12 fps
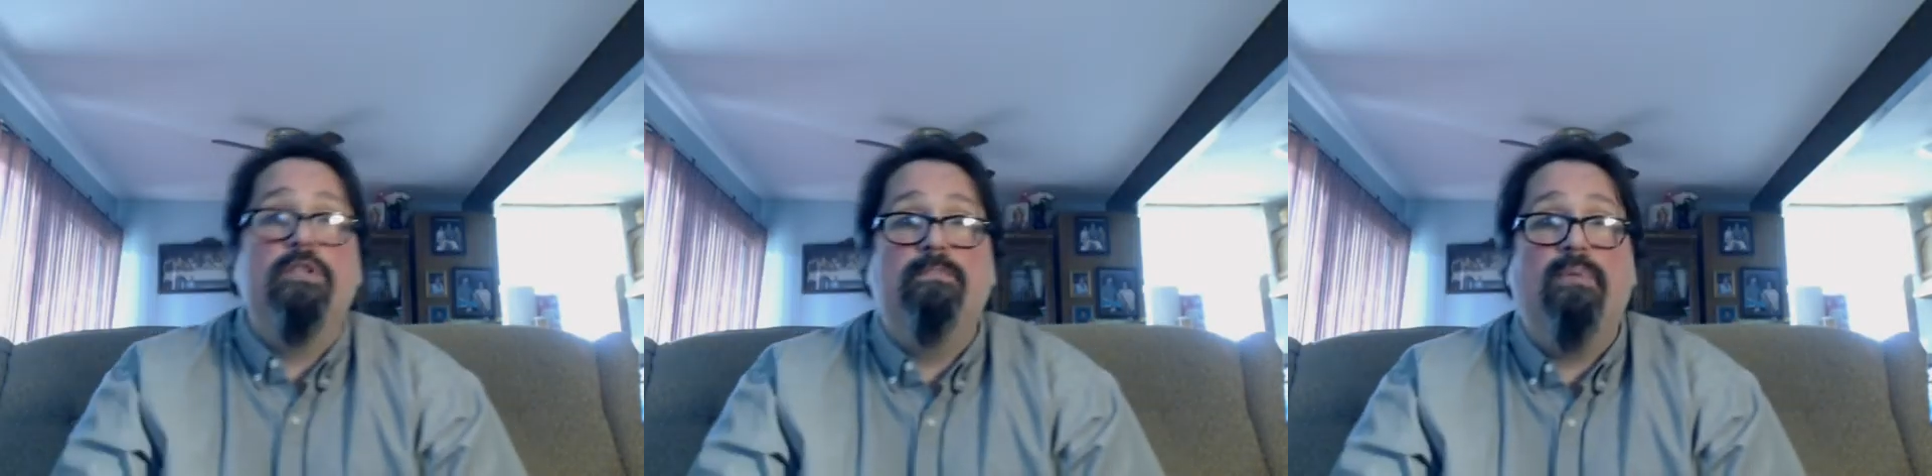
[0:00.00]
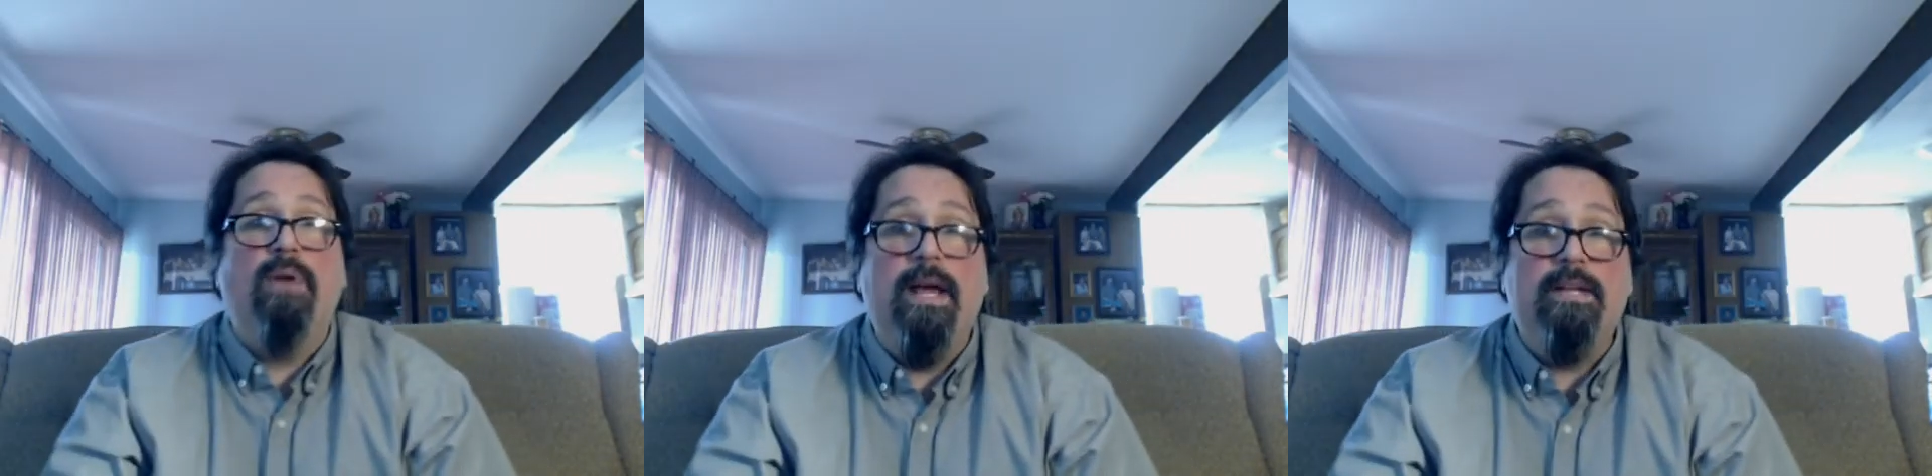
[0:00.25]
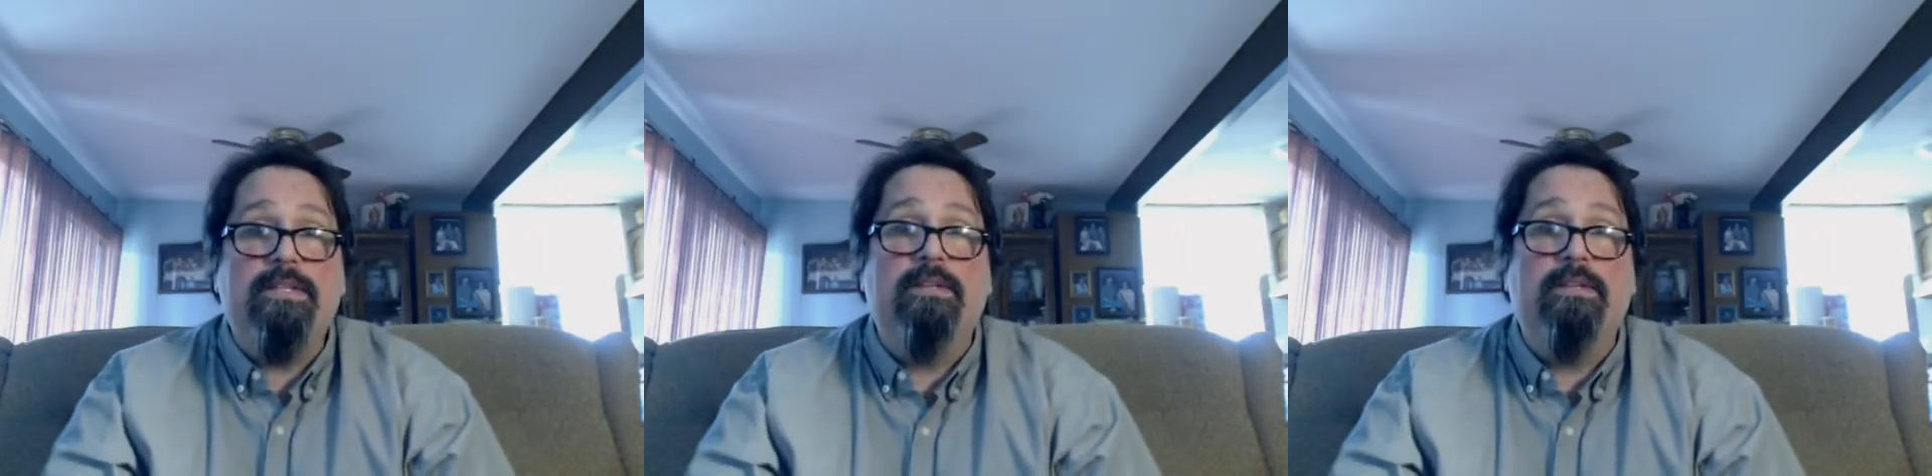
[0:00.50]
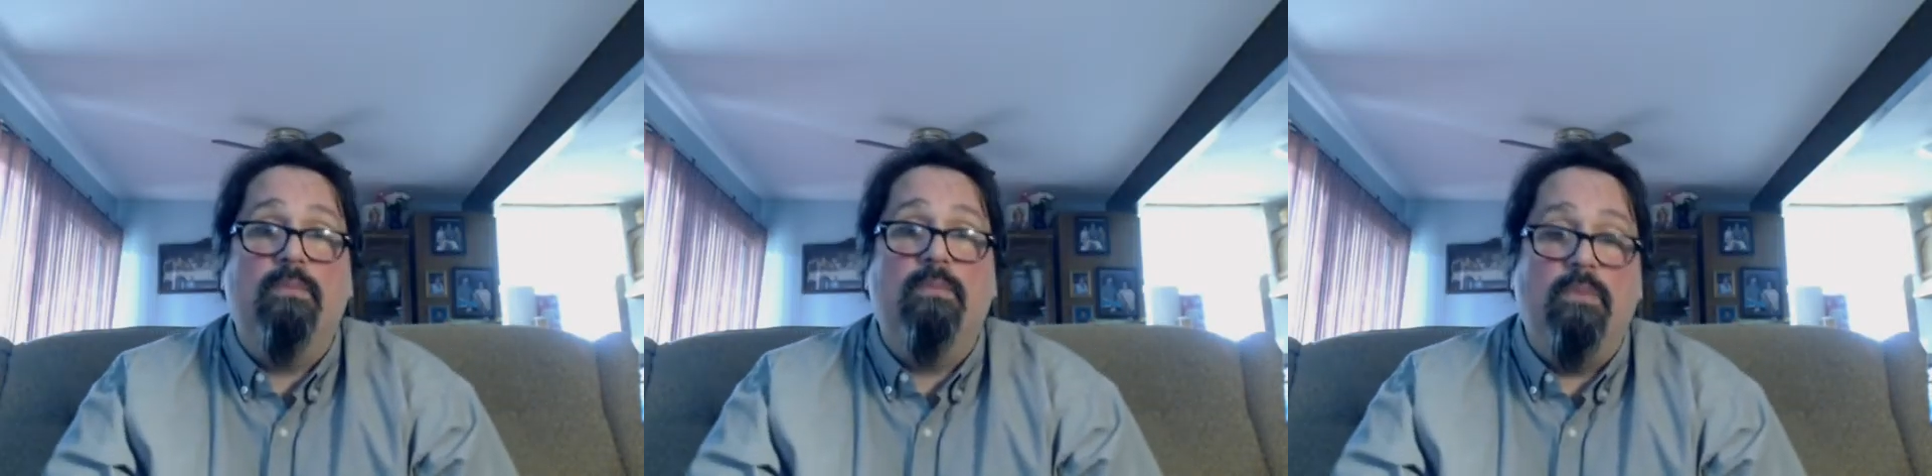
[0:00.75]
pressed
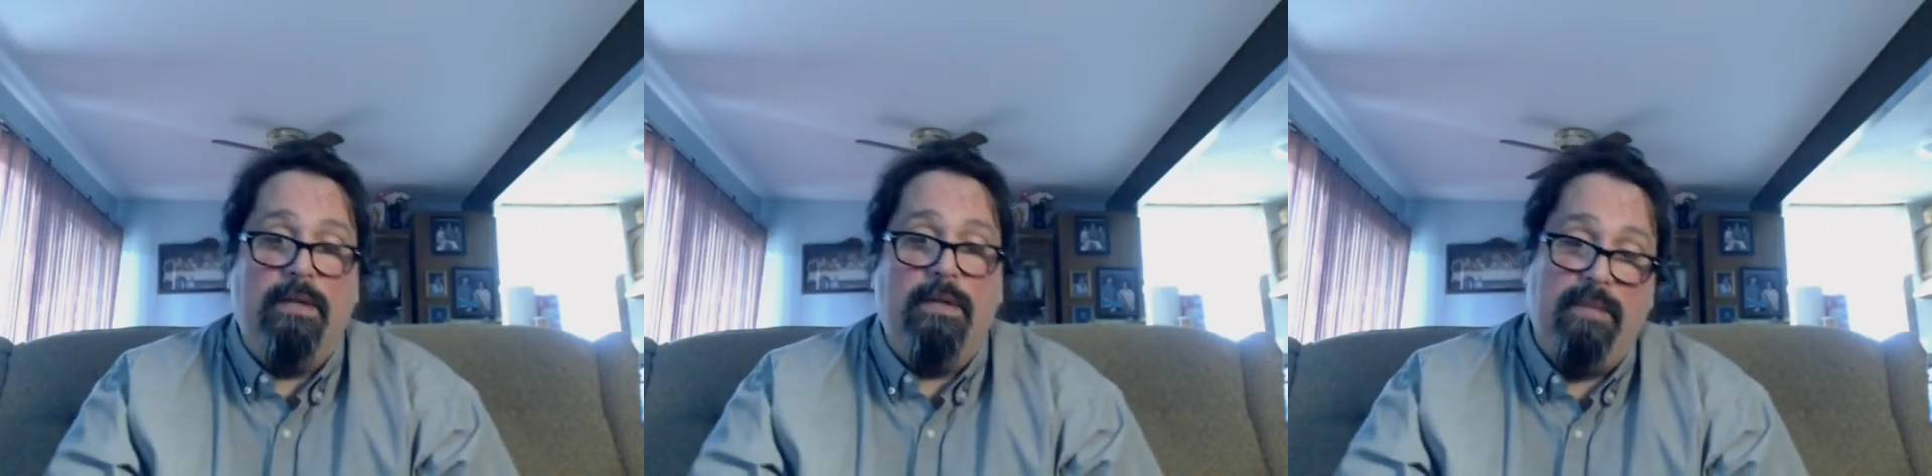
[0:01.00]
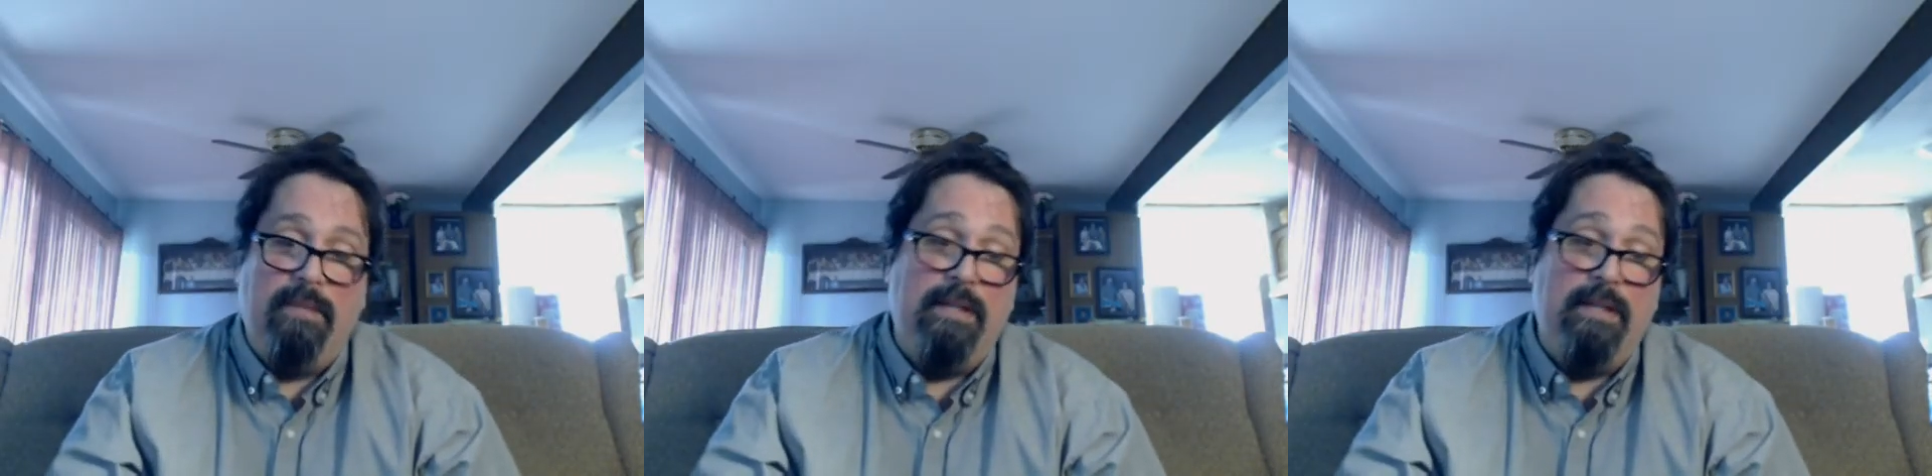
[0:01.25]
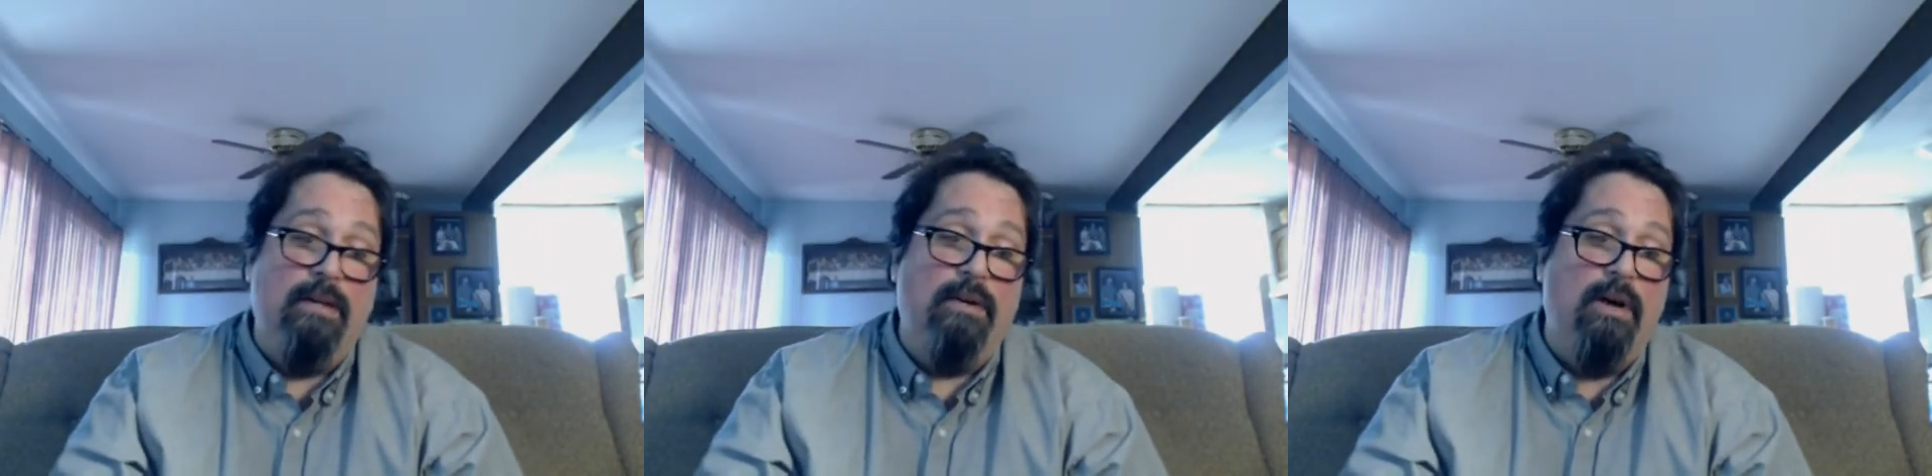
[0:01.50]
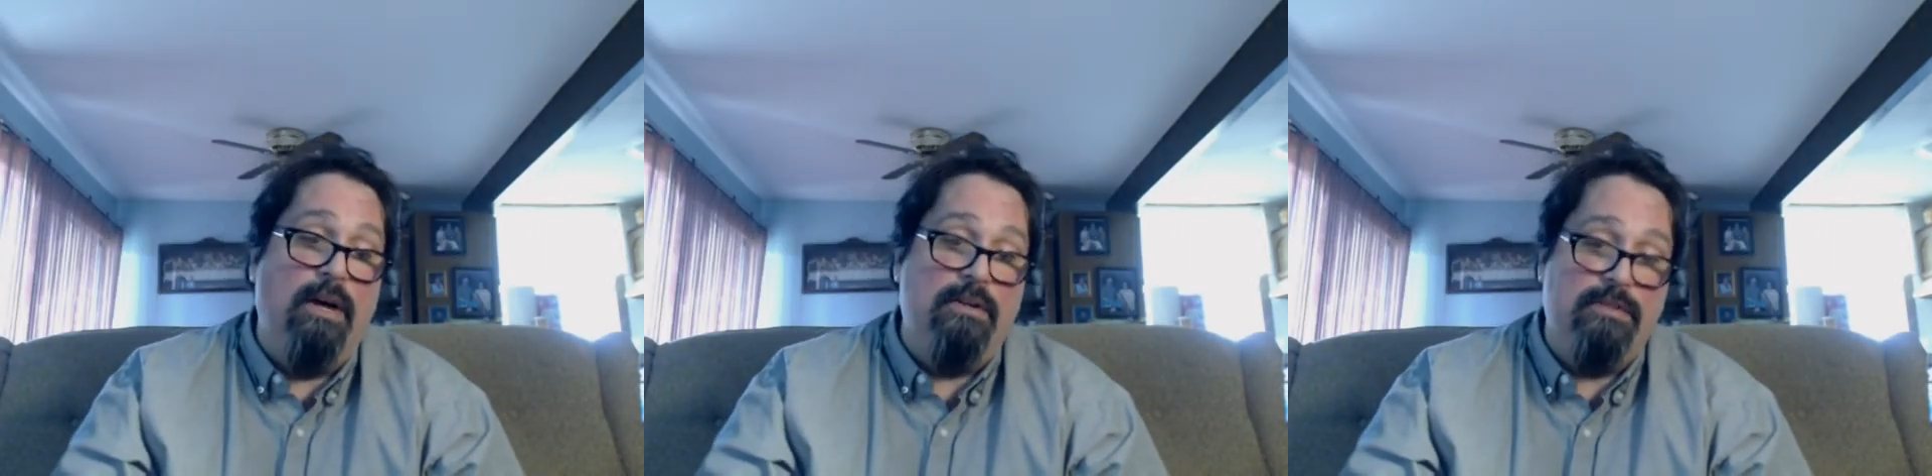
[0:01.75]
wouldn't be there
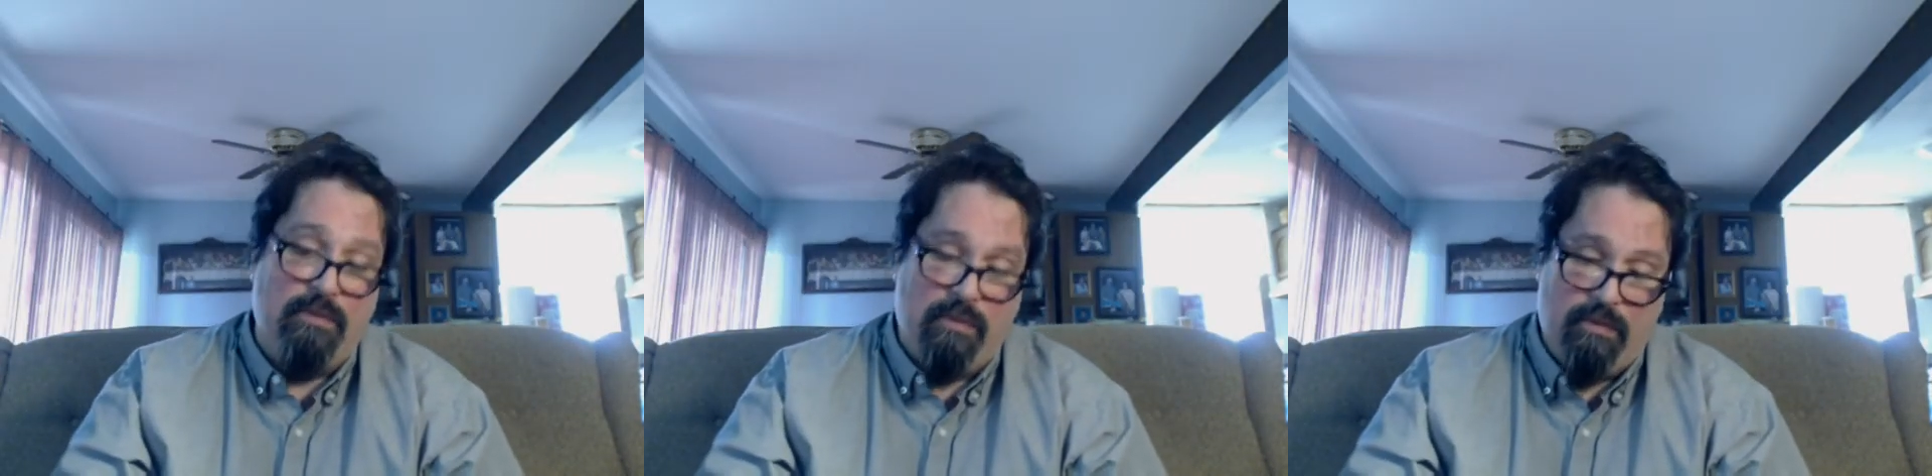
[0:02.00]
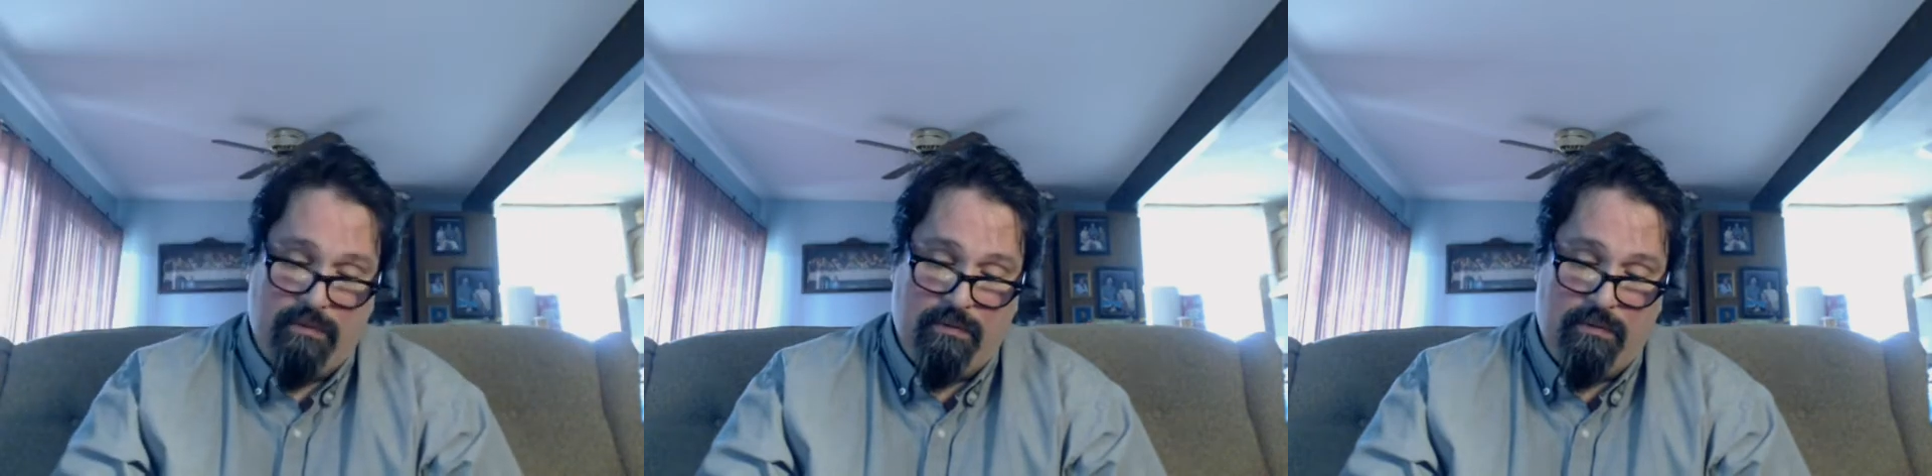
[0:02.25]
also.